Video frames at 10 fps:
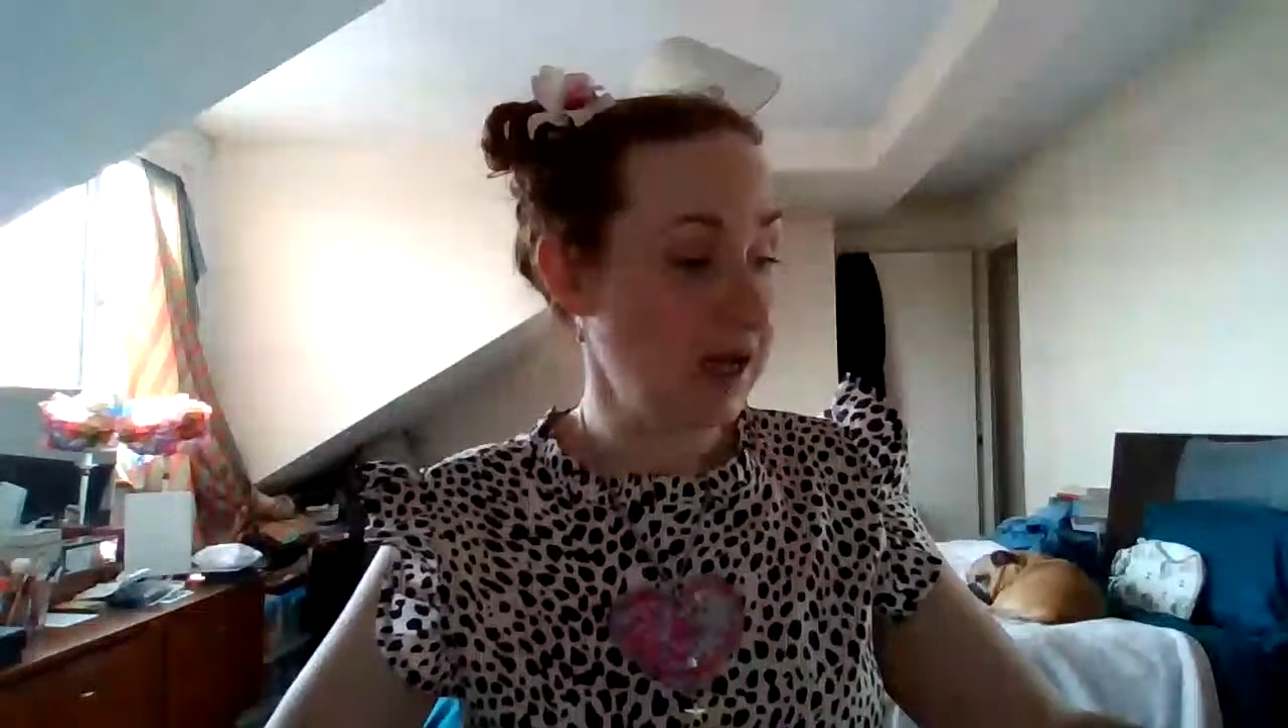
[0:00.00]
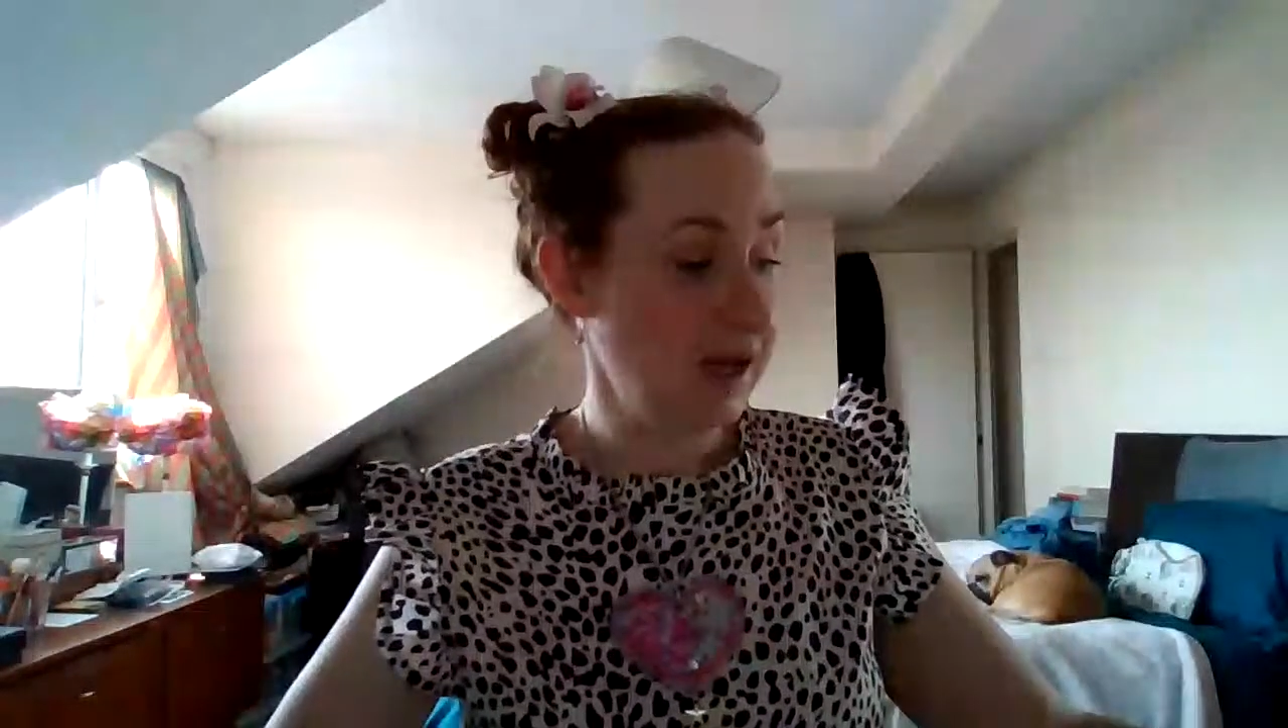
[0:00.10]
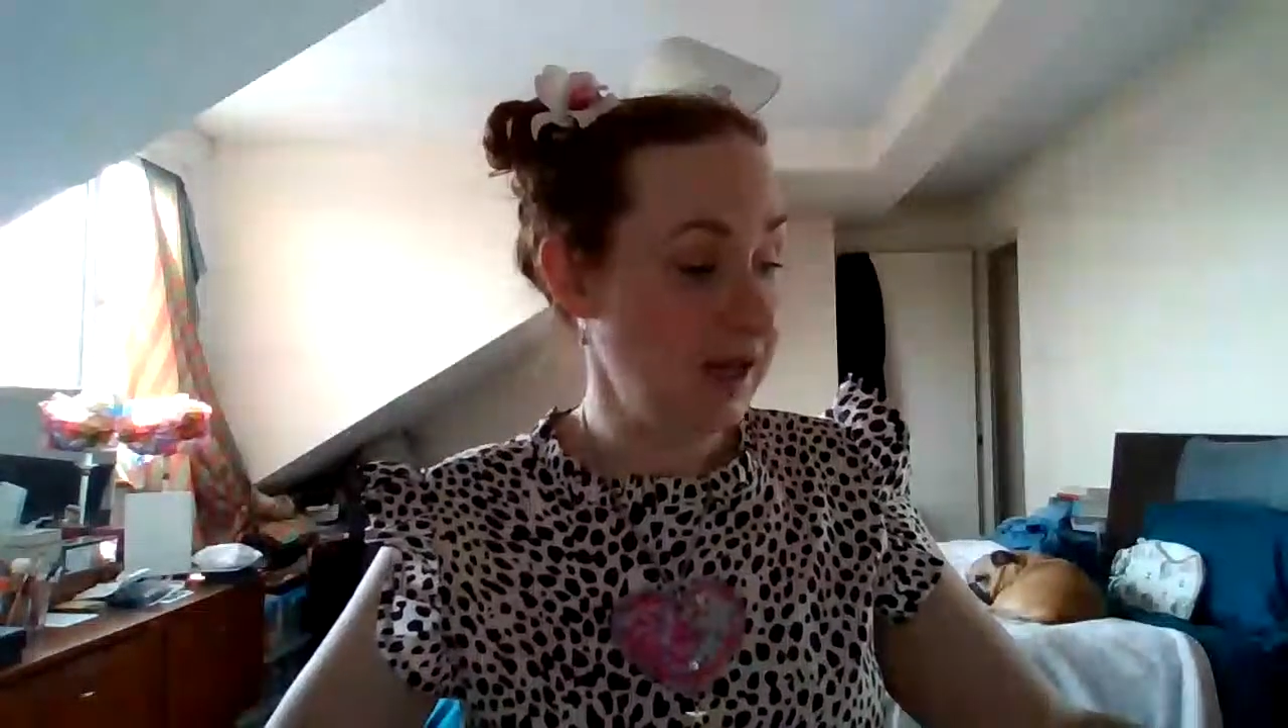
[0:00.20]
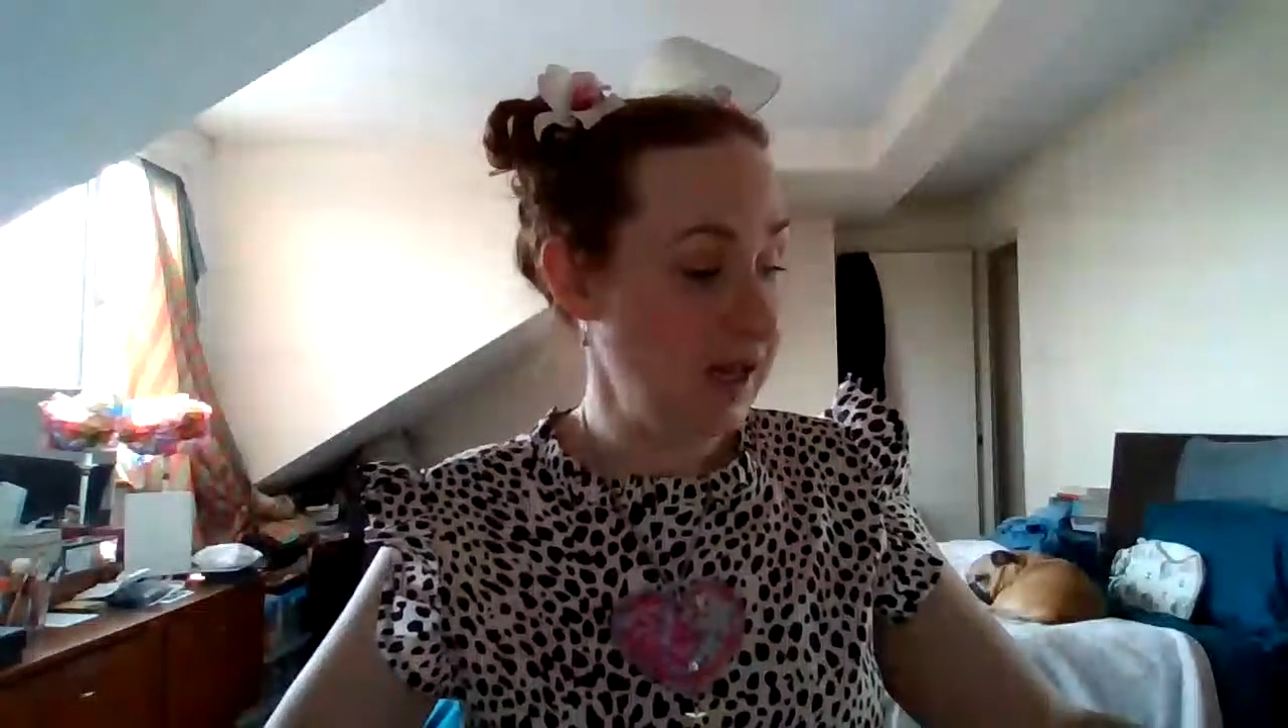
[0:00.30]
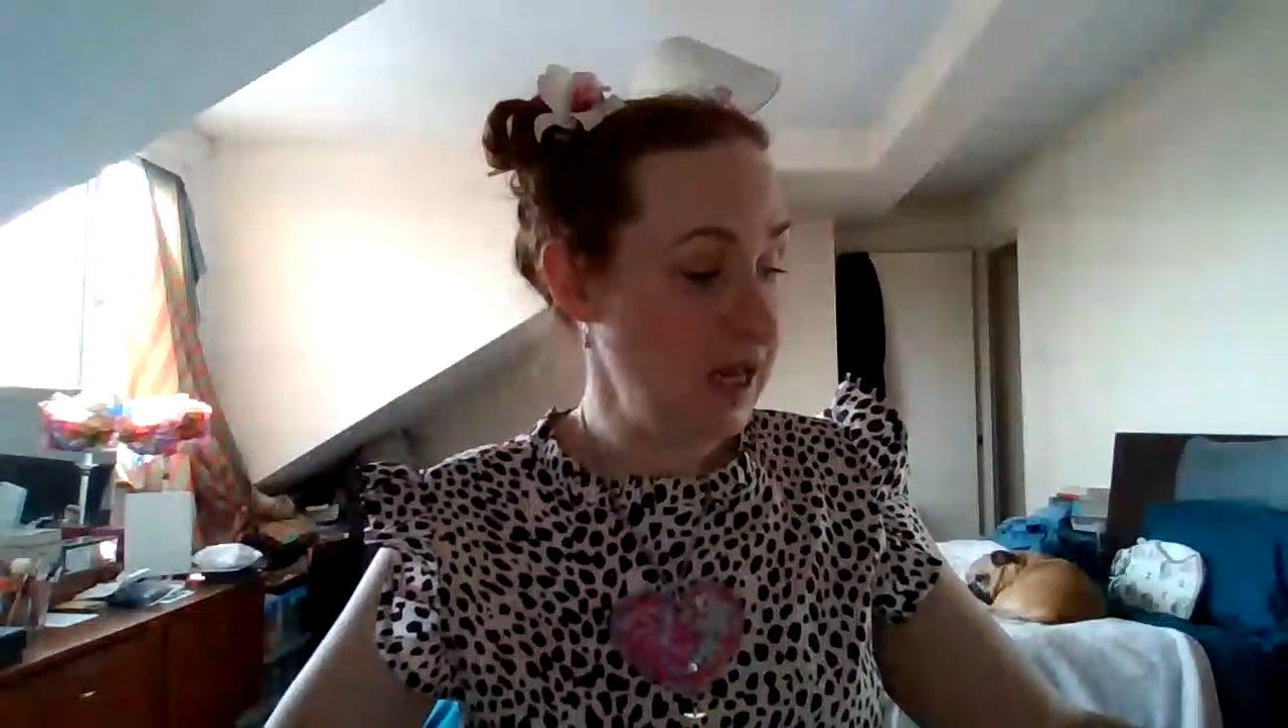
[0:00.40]

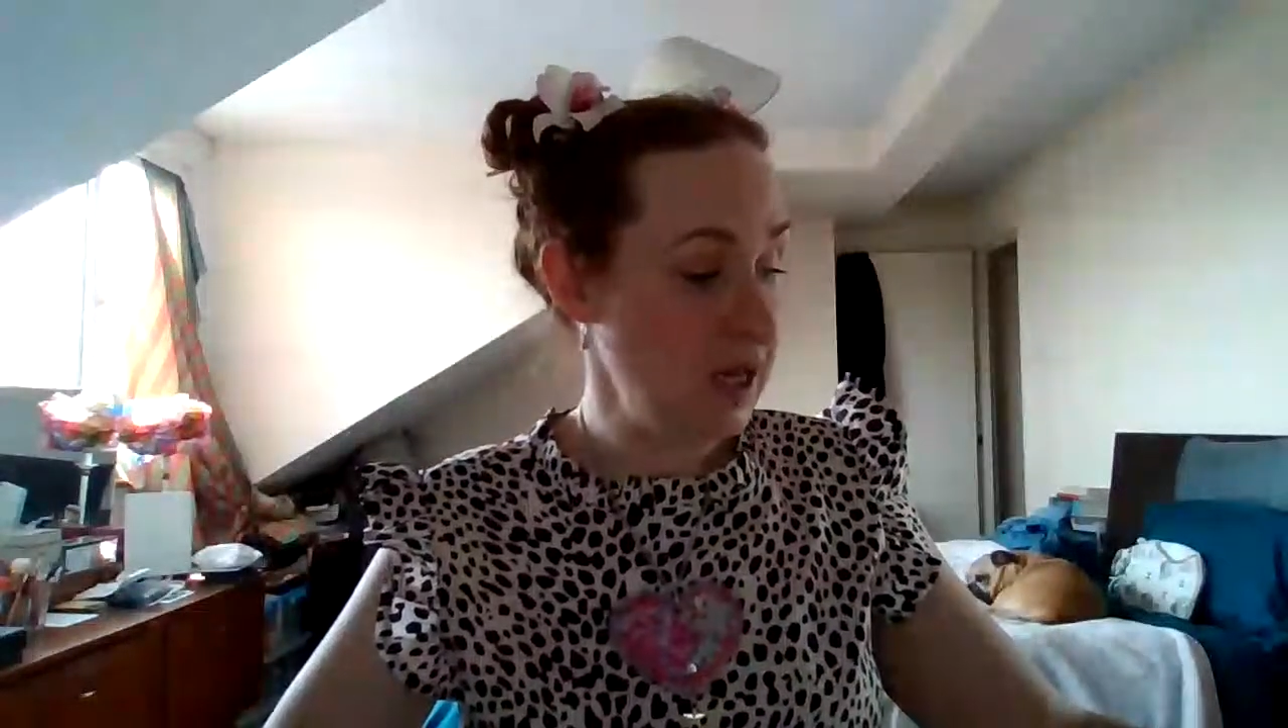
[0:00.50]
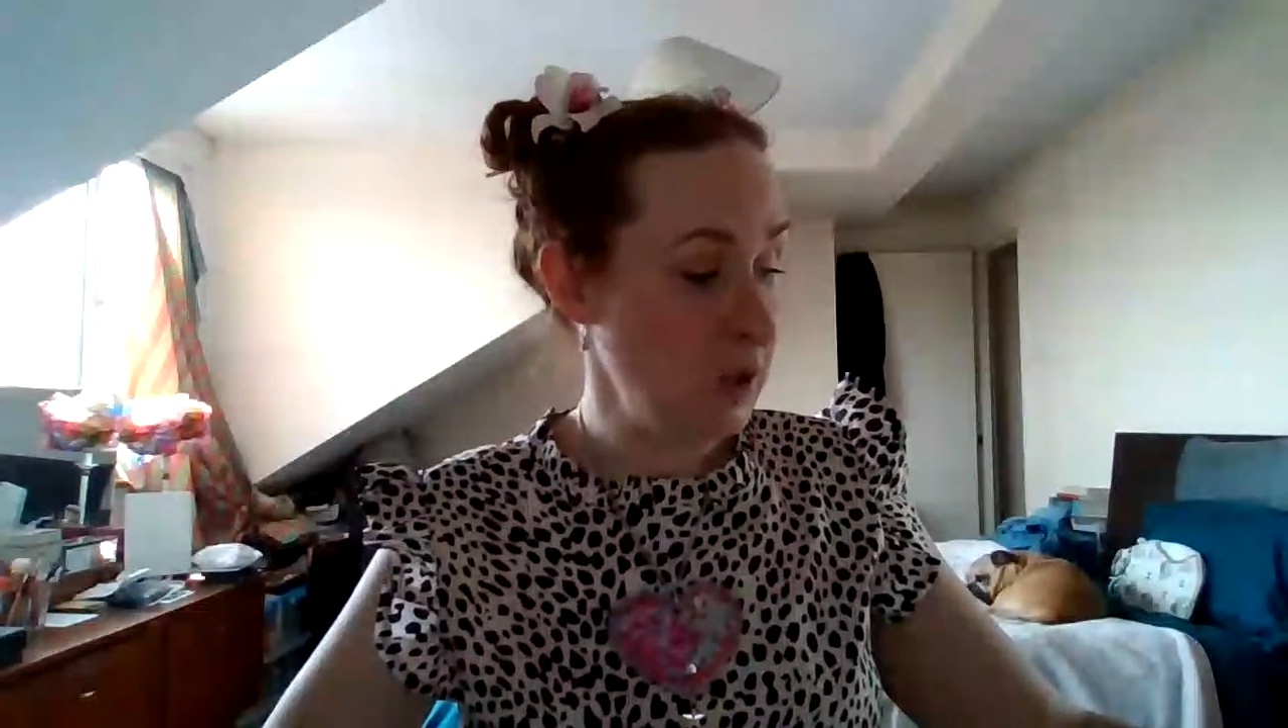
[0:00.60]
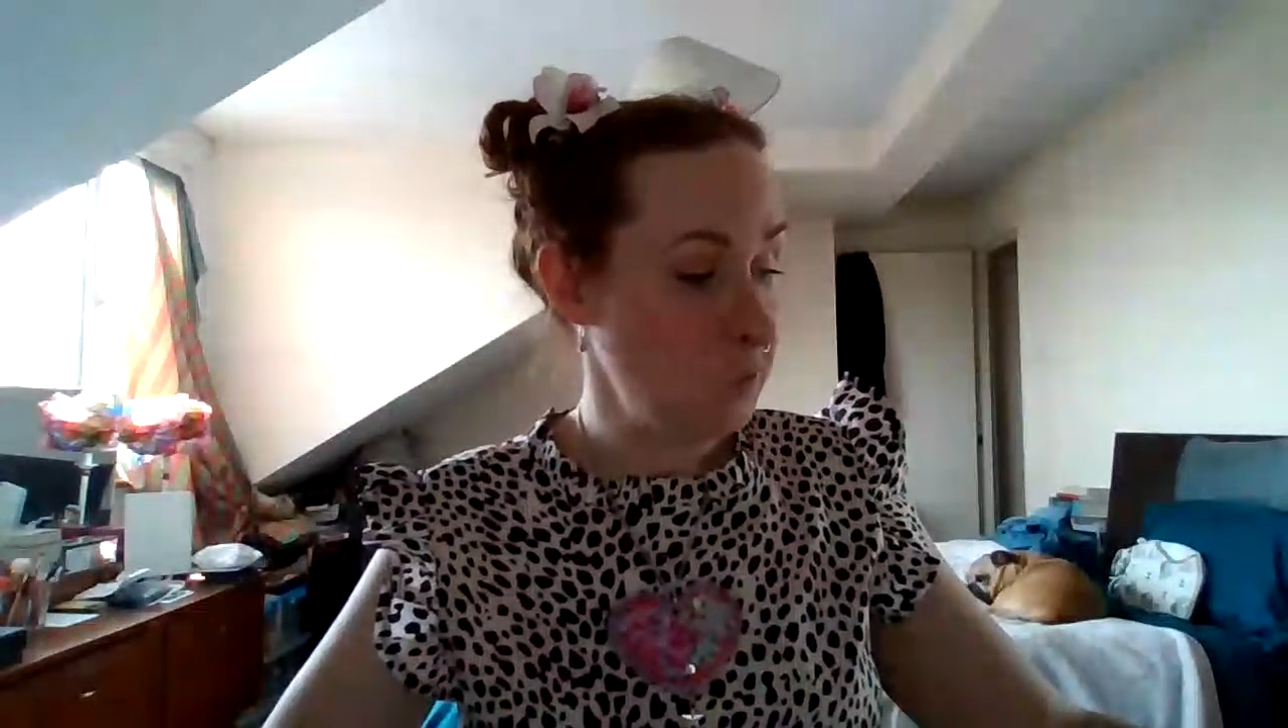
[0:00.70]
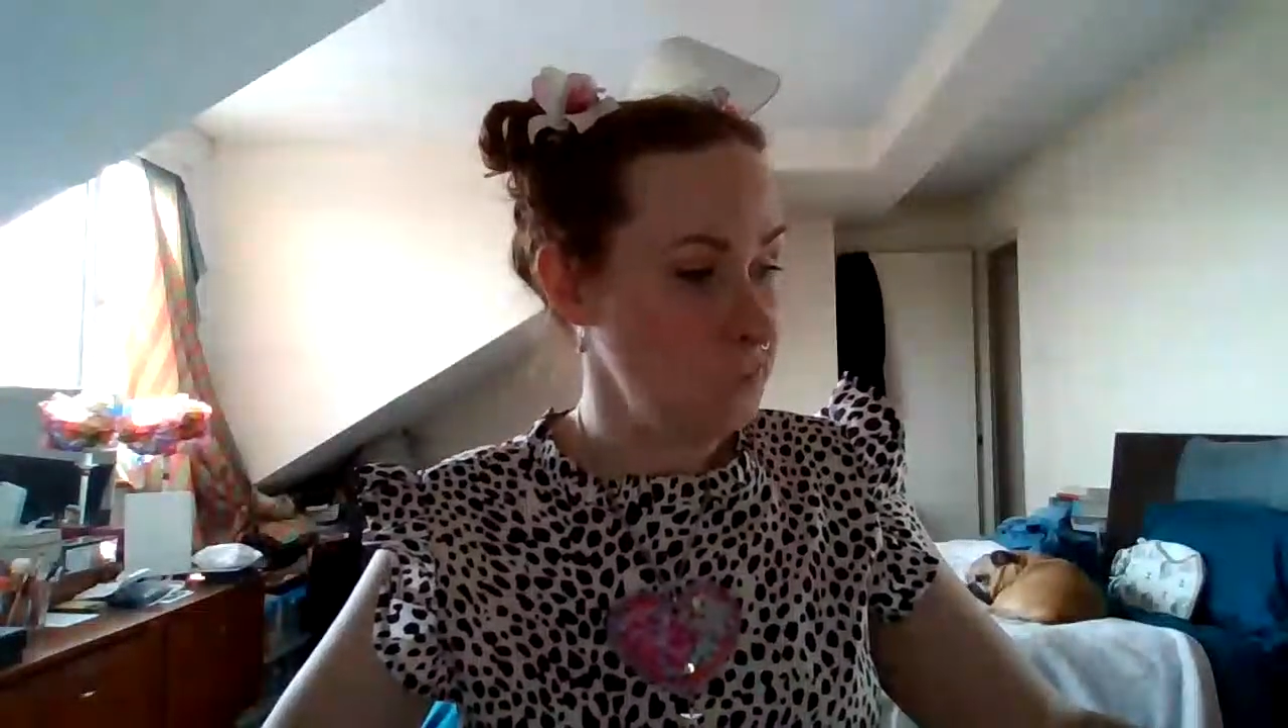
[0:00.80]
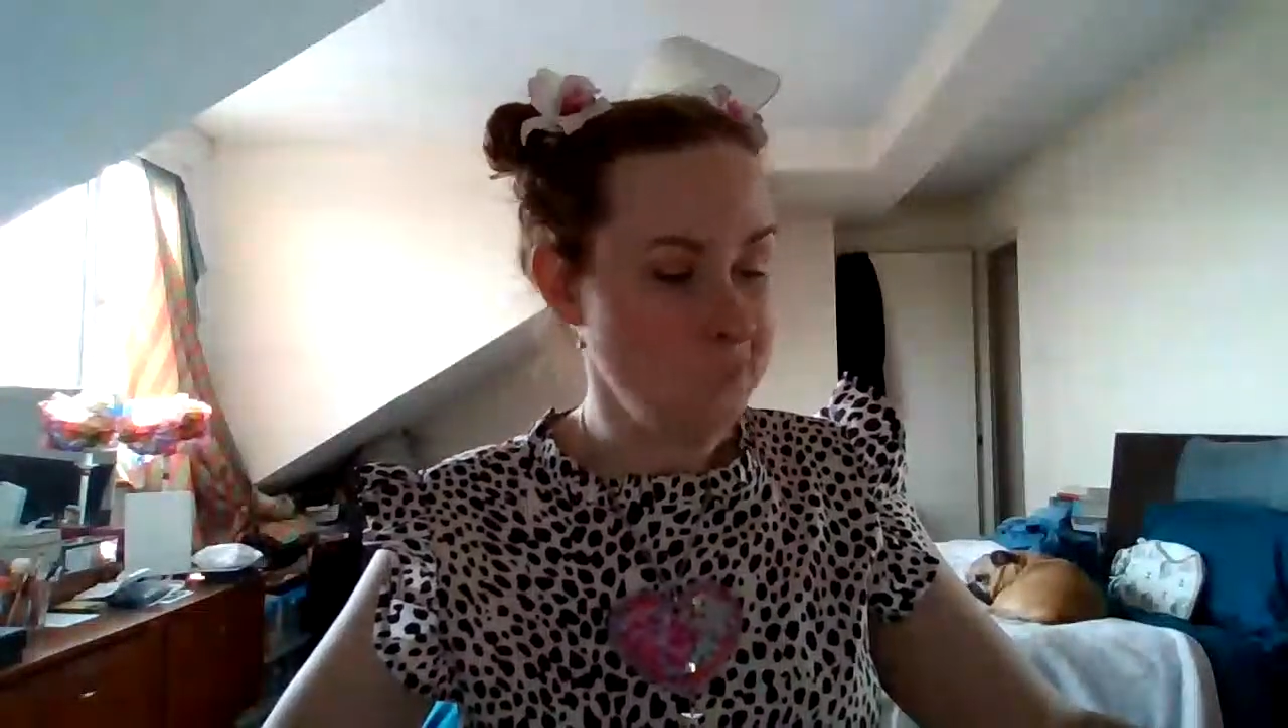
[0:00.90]
a